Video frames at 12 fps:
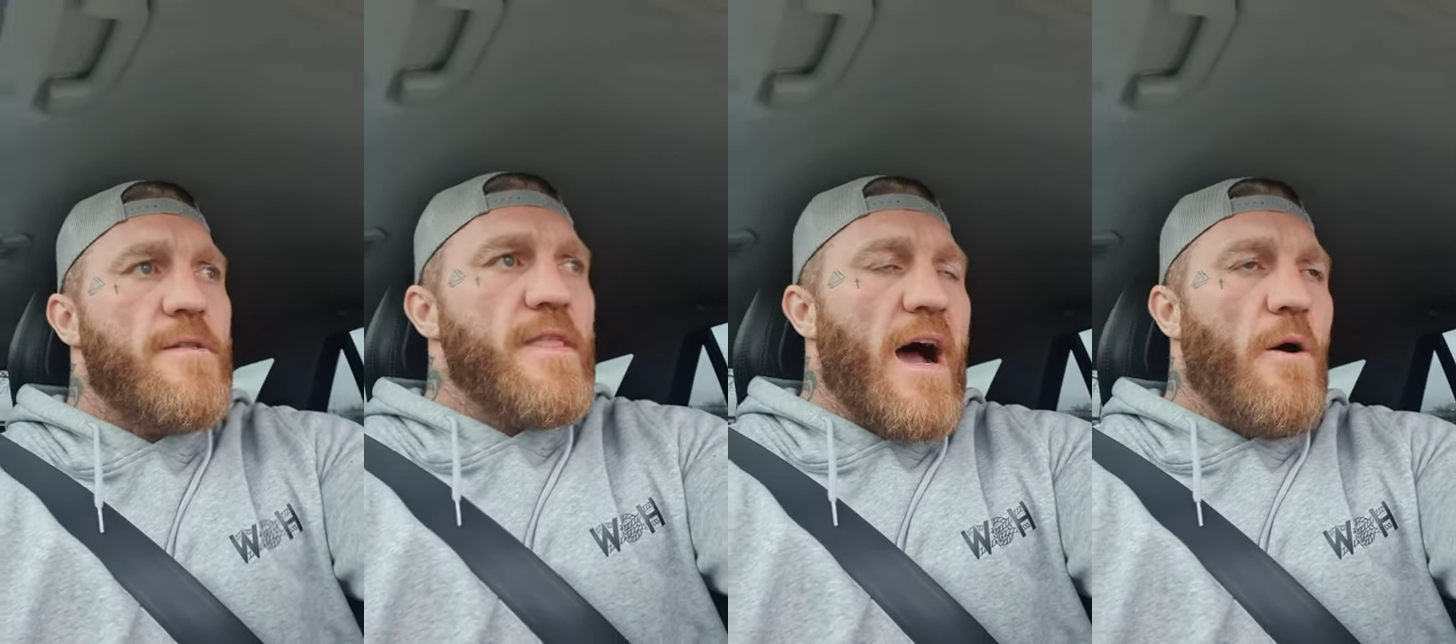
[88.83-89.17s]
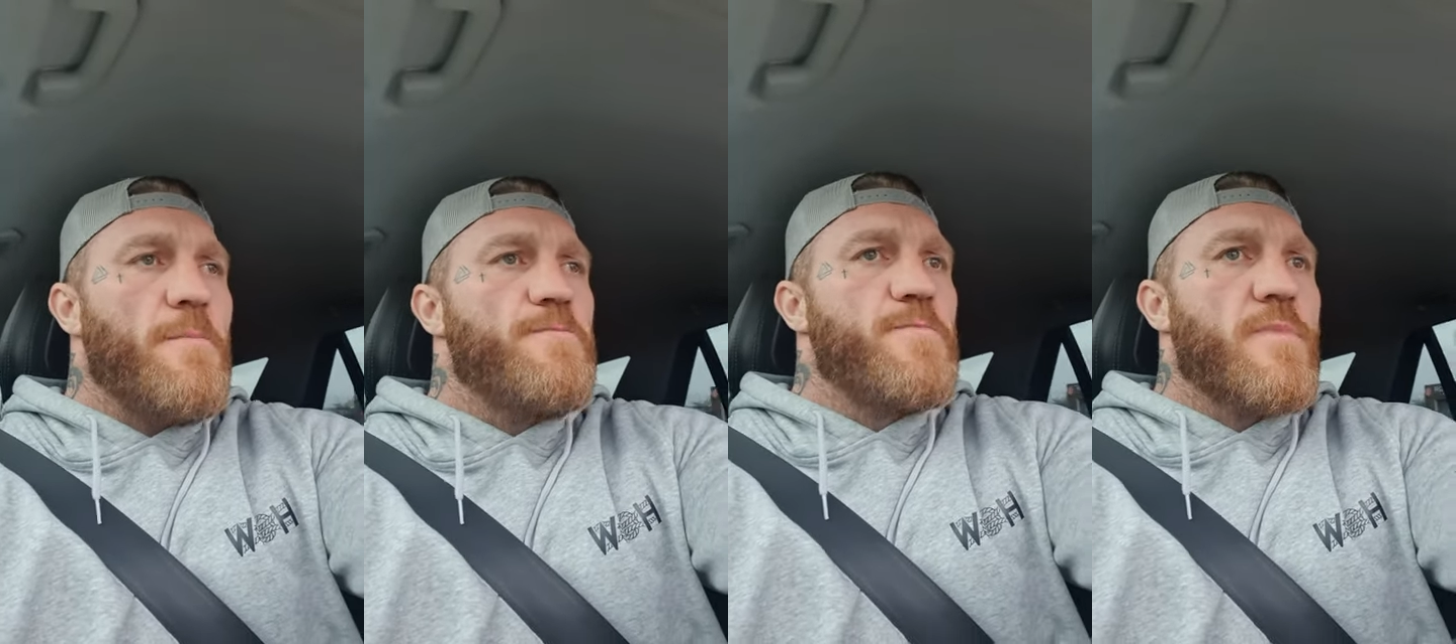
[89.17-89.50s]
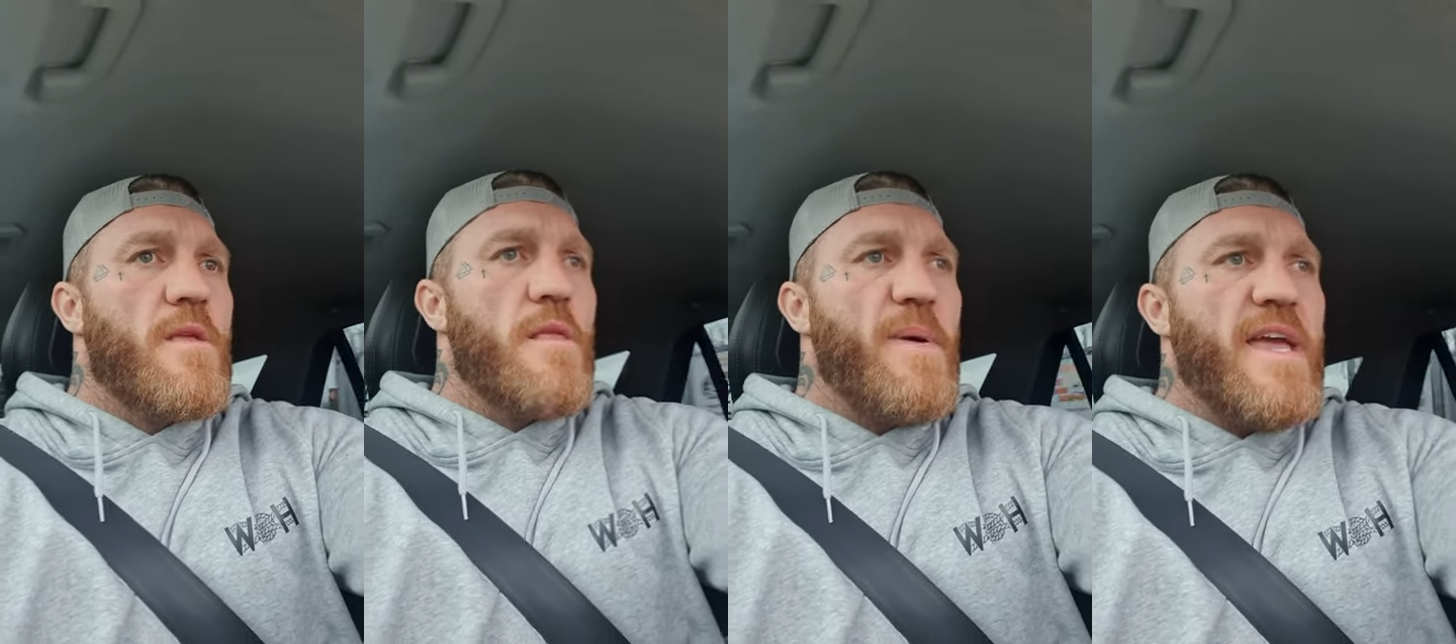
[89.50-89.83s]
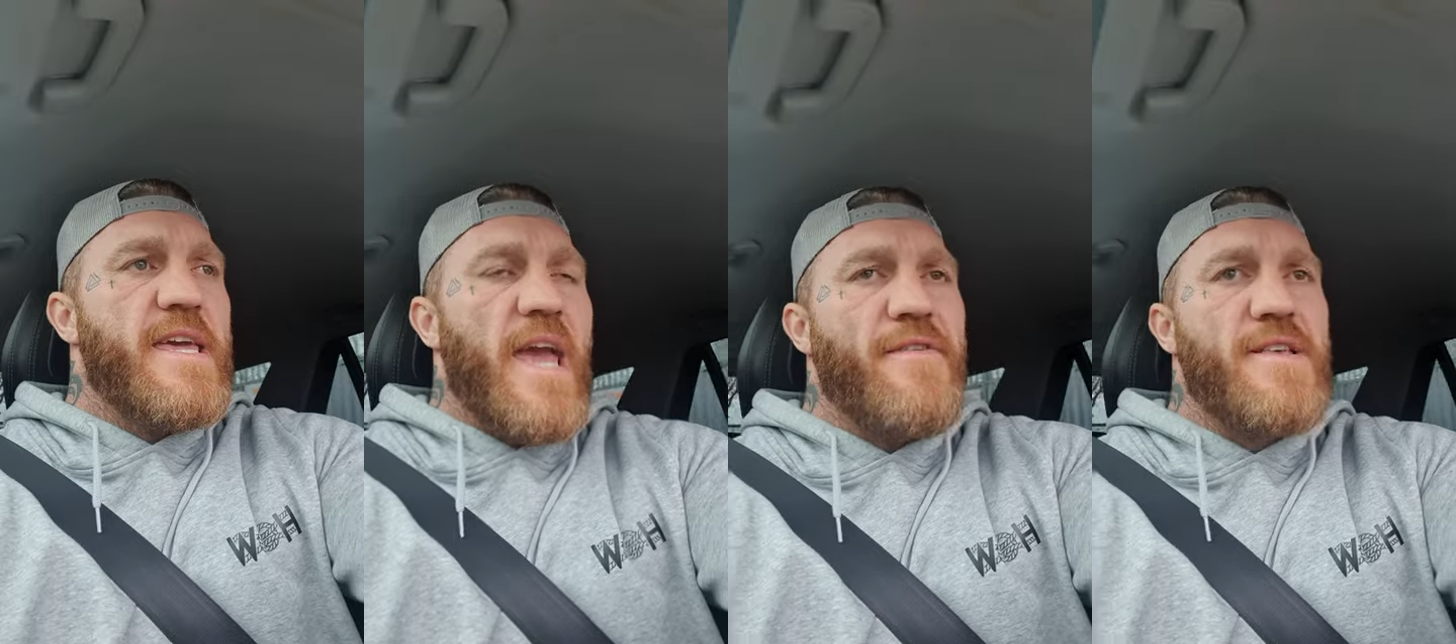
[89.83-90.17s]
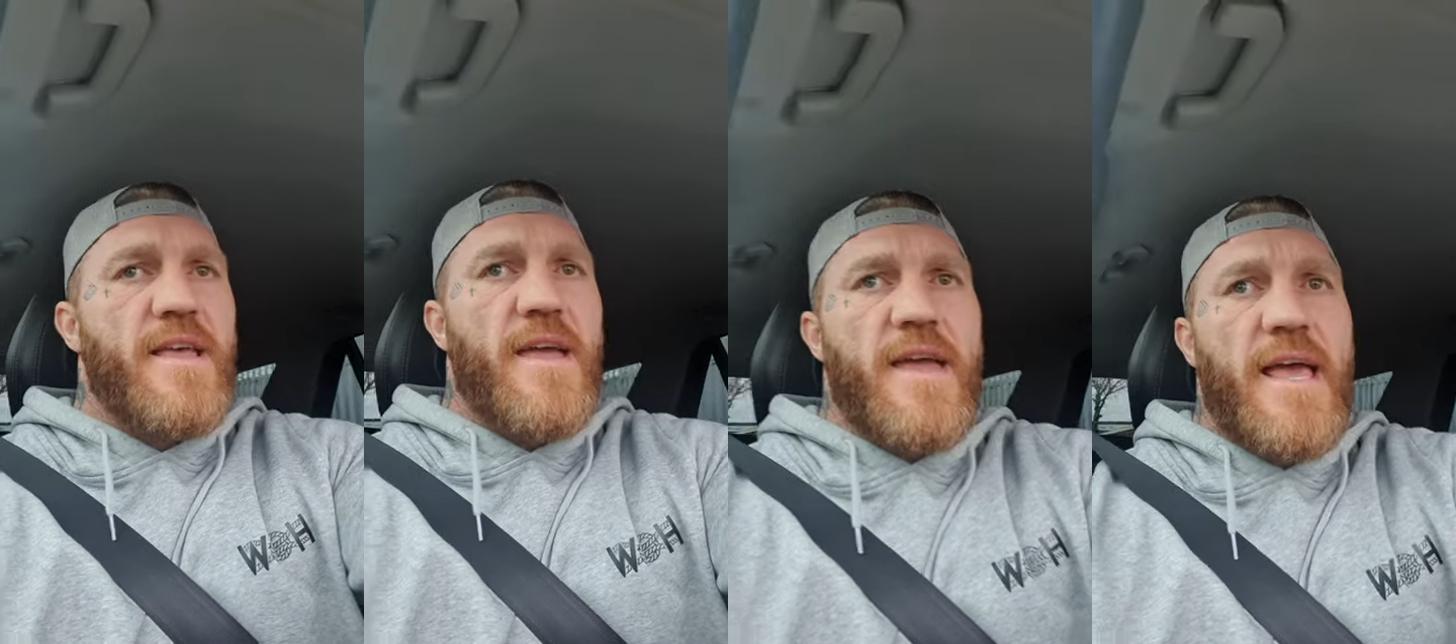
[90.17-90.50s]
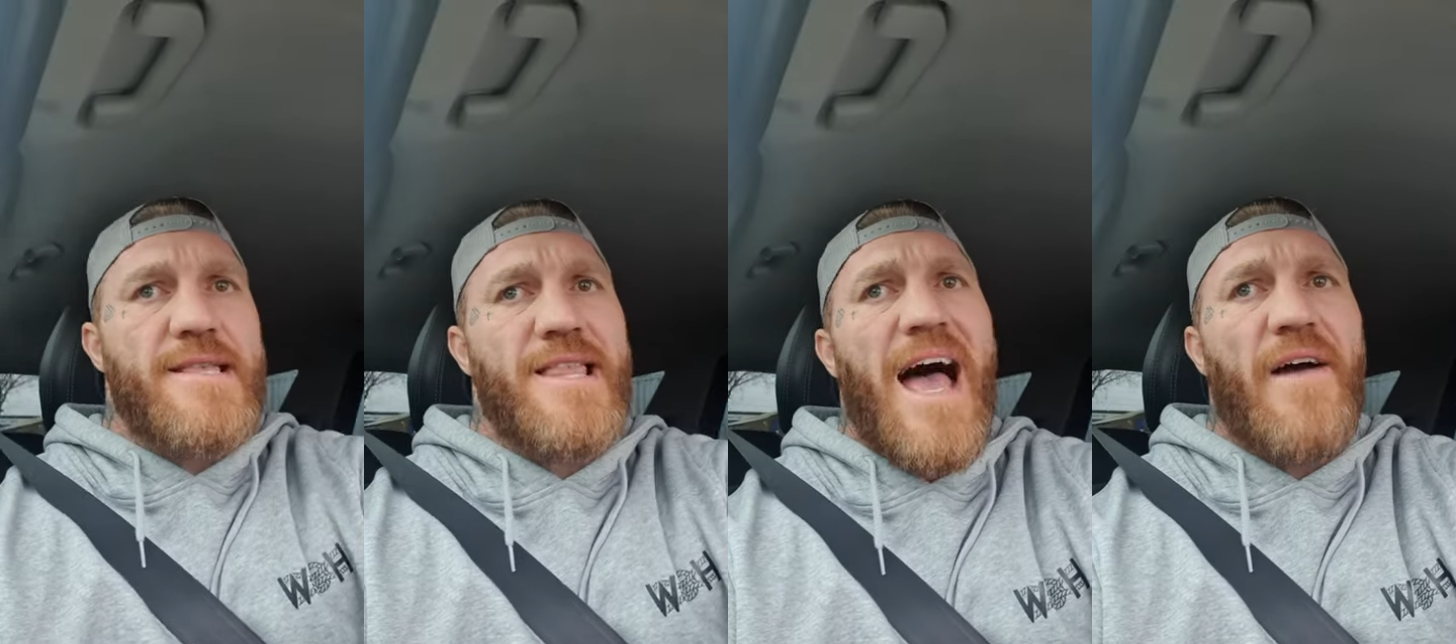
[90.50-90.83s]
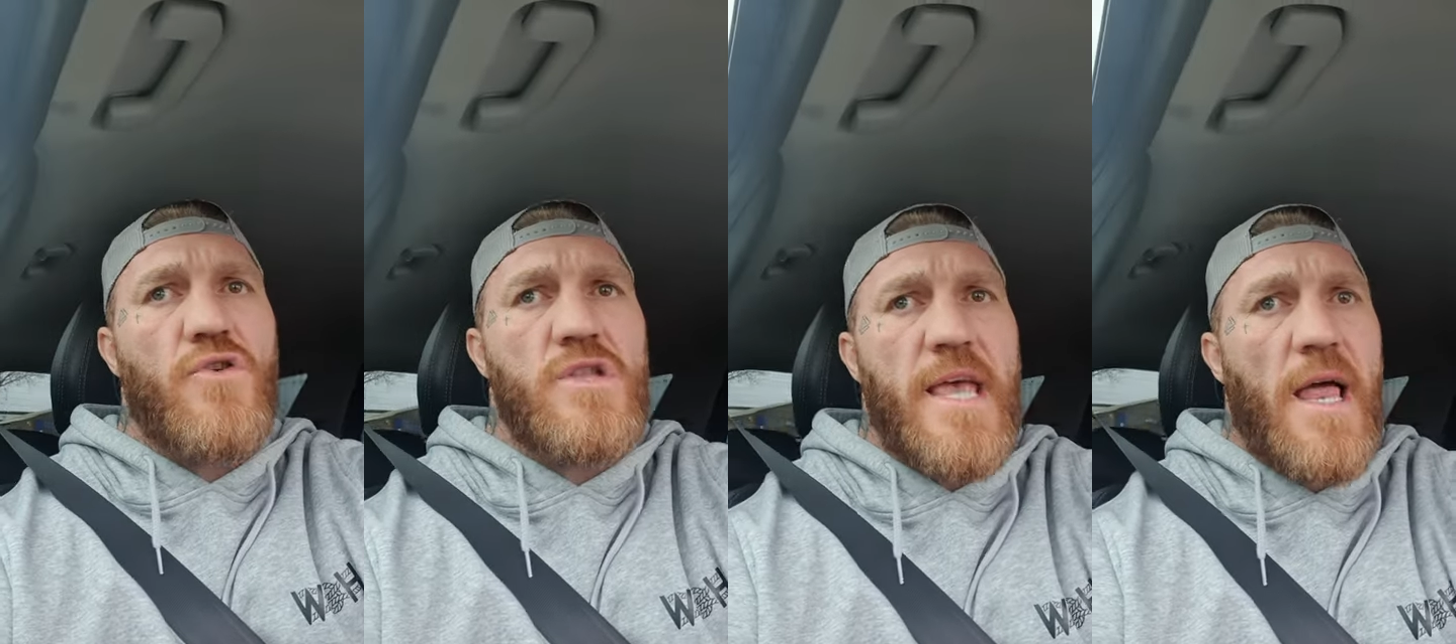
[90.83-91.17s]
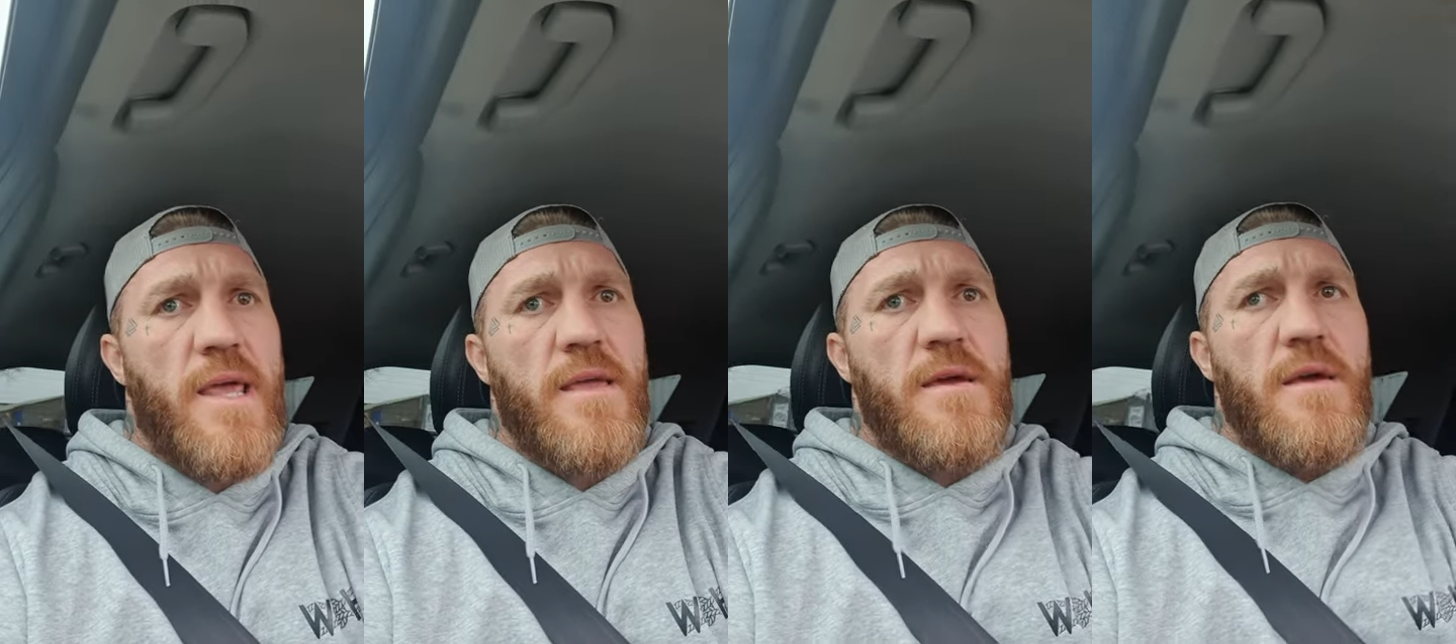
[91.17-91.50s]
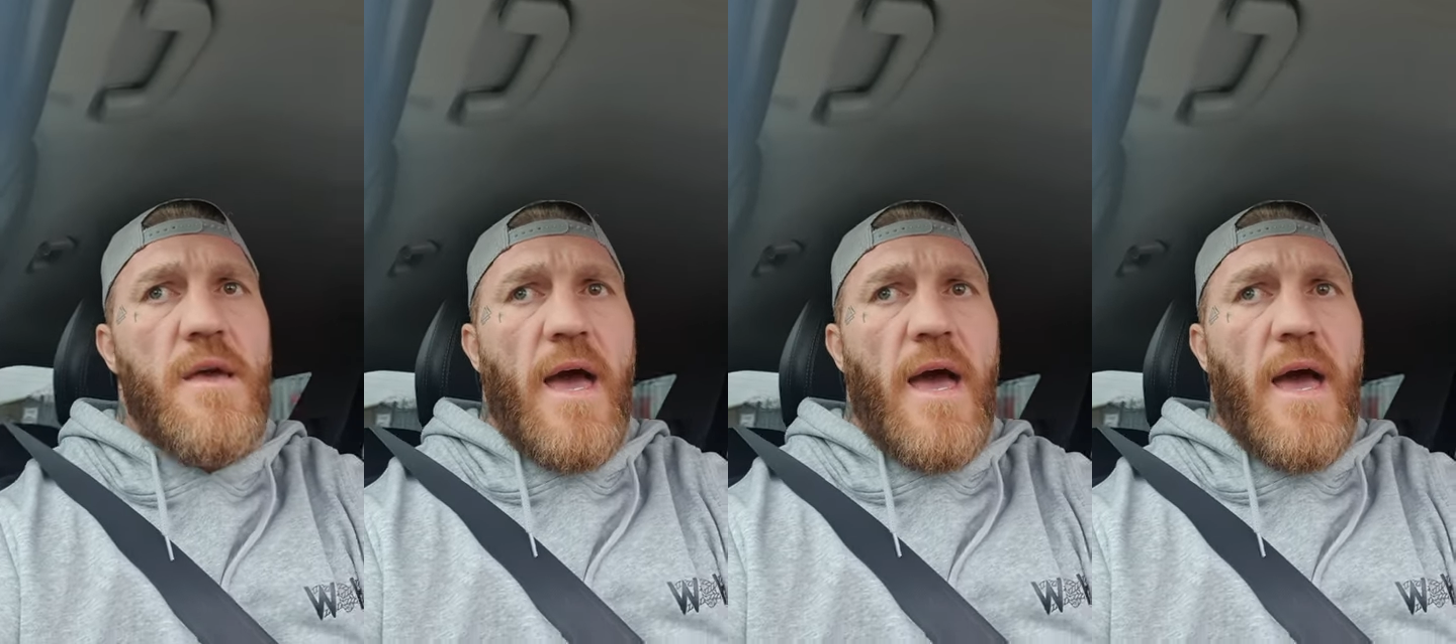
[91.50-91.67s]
Now, the BKFC is live on telly.